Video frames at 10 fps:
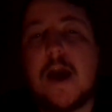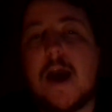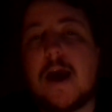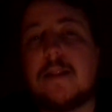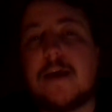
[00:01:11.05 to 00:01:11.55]

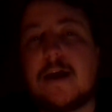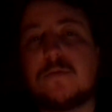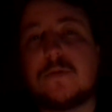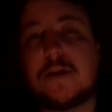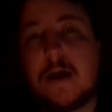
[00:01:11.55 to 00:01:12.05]
And
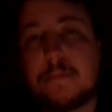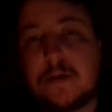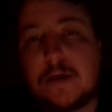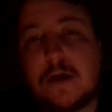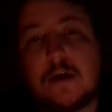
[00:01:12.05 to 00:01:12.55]
that's what's
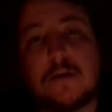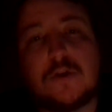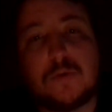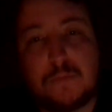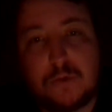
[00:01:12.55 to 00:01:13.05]
happening
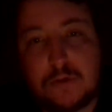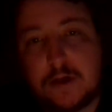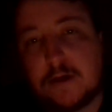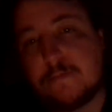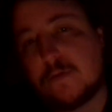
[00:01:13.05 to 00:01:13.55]
tomorrow
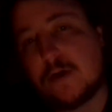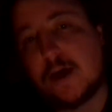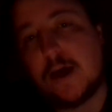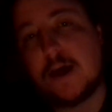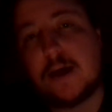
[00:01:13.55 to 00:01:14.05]
night for
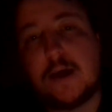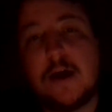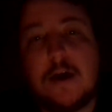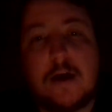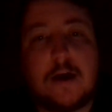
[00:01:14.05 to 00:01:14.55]

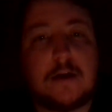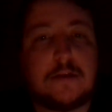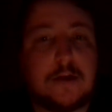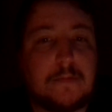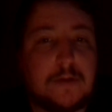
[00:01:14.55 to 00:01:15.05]

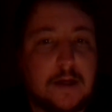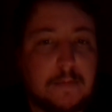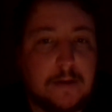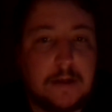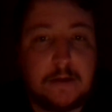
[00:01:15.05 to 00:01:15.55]
AEW
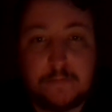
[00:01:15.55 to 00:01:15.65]
Dynamite.